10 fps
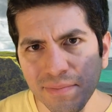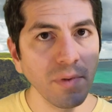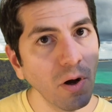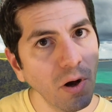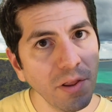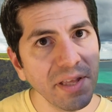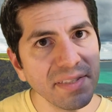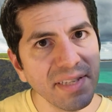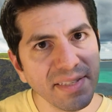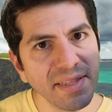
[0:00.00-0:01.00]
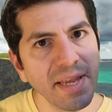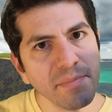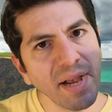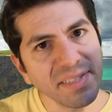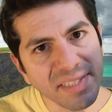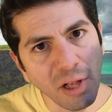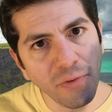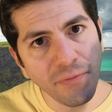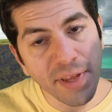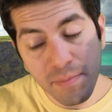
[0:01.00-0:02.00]
All this has led
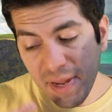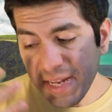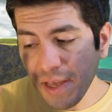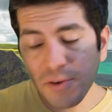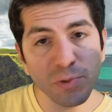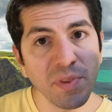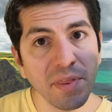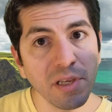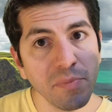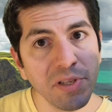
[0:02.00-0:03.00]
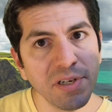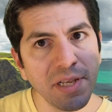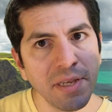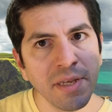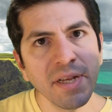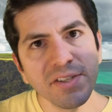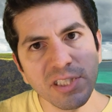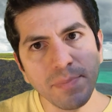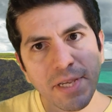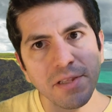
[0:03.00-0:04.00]
myself and many others within the community to
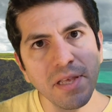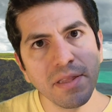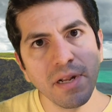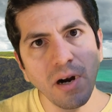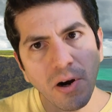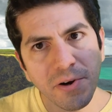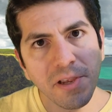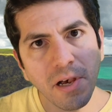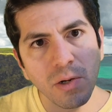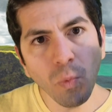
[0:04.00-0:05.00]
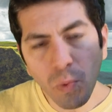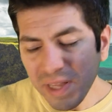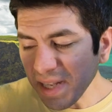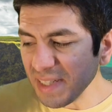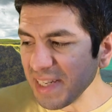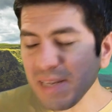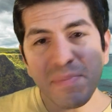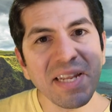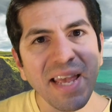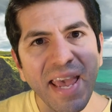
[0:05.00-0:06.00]
speculate that Arianne will indeed
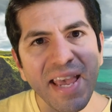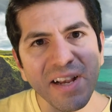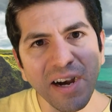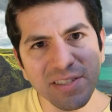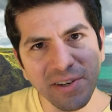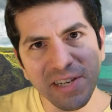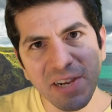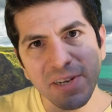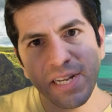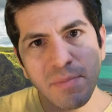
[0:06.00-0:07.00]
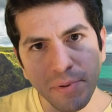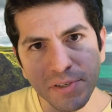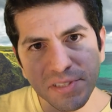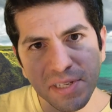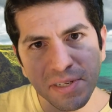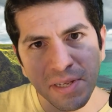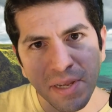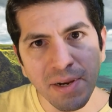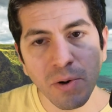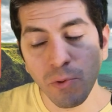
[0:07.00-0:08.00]
meet Aegon Targaryen in person,
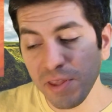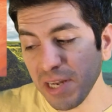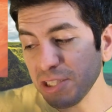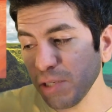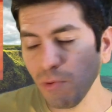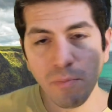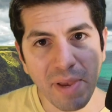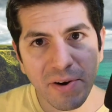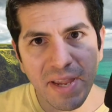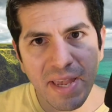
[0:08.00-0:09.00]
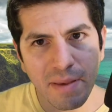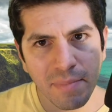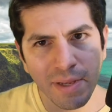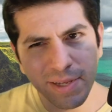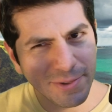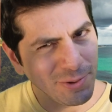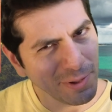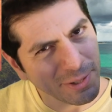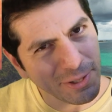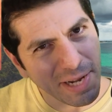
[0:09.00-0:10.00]
where then she will marry him, do the
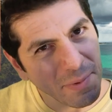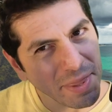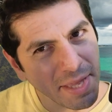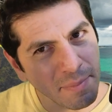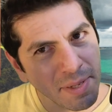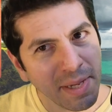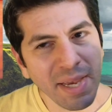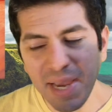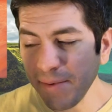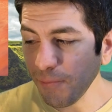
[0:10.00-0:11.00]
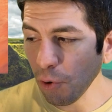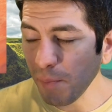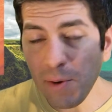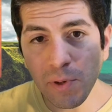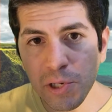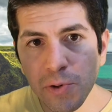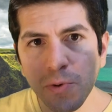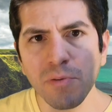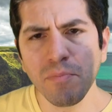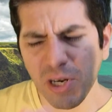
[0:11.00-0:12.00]
dirty with him, and form a
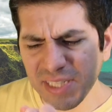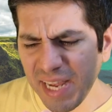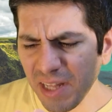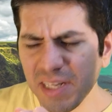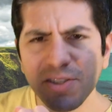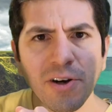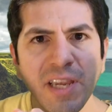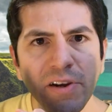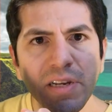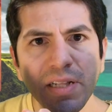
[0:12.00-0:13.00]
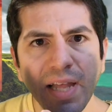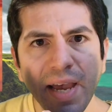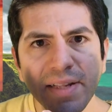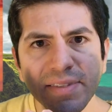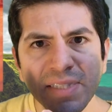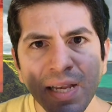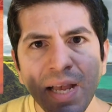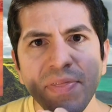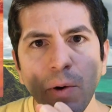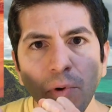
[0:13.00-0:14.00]
renewed Martell and Targaryen alliance
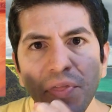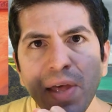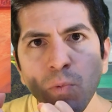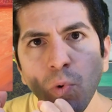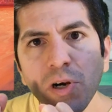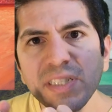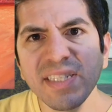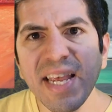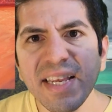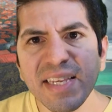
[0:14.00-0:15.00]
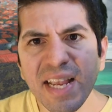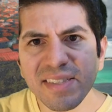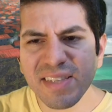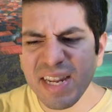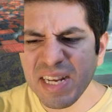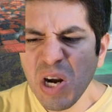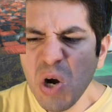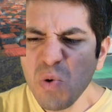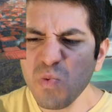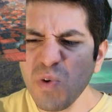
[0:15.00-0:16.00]
that will then work to take King's Landing
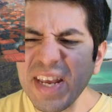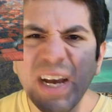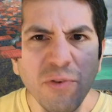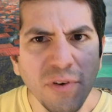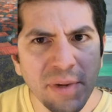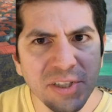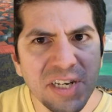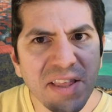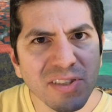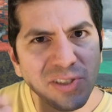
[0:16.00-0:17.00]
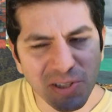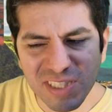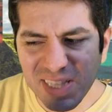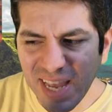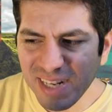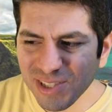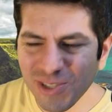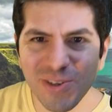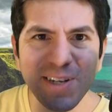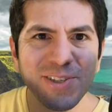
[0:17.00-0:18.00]
right out from underneath Cersei
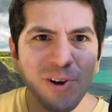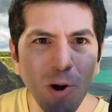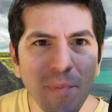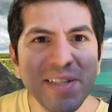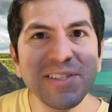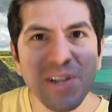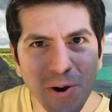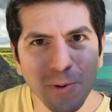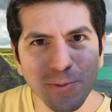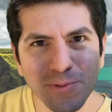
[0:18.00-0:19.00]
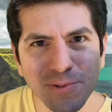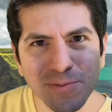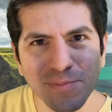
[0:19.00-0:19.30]
Lannister and Tommen's nose.